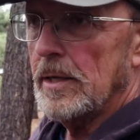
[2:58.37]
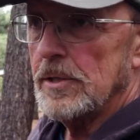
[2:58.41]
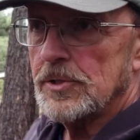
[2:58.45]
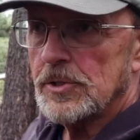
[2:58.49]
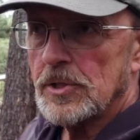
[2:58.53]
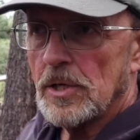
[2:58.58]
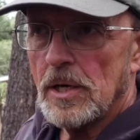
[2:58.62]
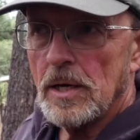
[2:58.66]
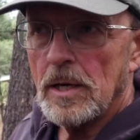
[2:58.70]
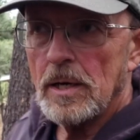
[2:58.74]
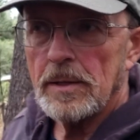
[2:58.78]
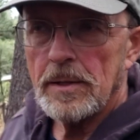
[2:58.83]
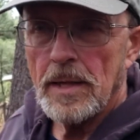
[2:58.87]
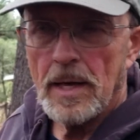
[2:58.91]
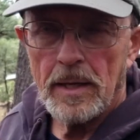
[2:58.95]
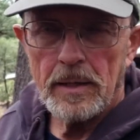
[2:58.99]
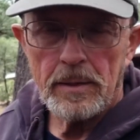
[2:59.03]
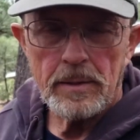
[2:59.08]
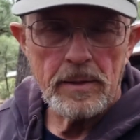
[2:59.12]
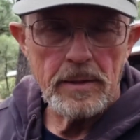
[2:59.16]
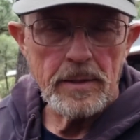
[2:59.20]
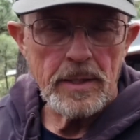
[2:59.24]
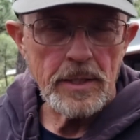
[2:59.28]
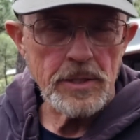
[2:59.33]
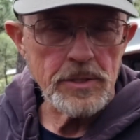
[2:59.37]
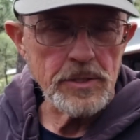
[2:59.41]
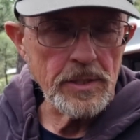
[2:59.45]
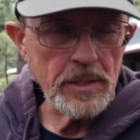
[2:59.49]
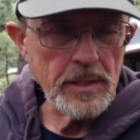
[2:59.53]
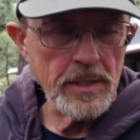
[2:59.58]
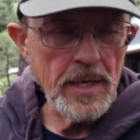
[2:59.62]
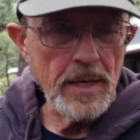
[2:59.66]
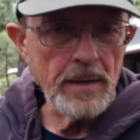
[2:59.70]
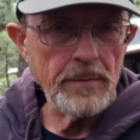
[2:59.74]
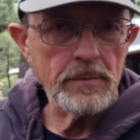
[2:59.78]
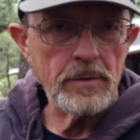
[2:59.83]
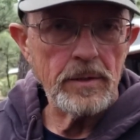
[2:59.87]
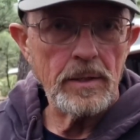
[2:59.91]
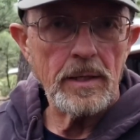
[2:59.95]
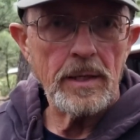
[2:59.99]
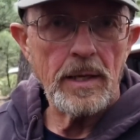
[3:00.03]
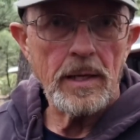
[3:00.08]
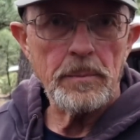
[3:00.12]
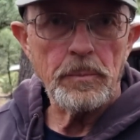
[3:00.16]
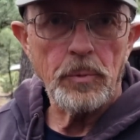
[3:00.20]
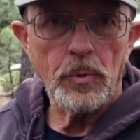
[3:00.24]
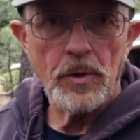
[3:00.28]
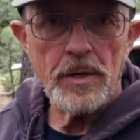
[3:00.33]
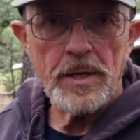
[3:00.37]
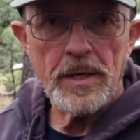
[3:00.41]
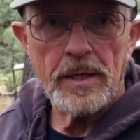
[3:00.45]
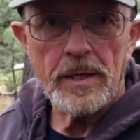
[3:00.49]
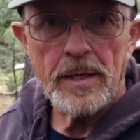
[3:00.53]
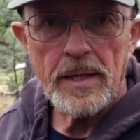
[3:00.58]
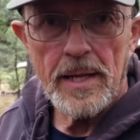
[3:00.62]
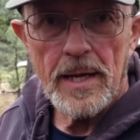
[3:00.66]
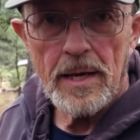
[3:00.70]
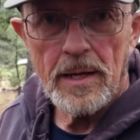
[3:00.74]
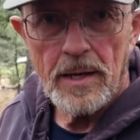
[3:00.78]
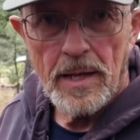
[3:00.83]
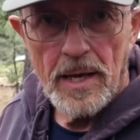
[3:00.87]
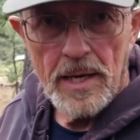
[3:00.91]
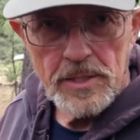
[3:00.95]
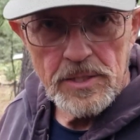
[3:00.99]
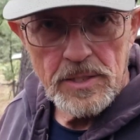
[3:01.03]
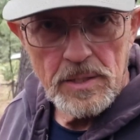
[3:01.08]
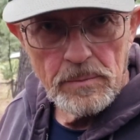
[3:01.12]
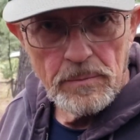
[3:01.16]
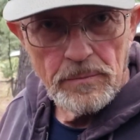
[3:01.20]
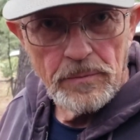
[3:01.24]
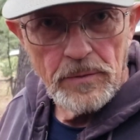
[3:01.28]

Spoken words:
I saw that next to Kevin, and I pointed it out. I asked him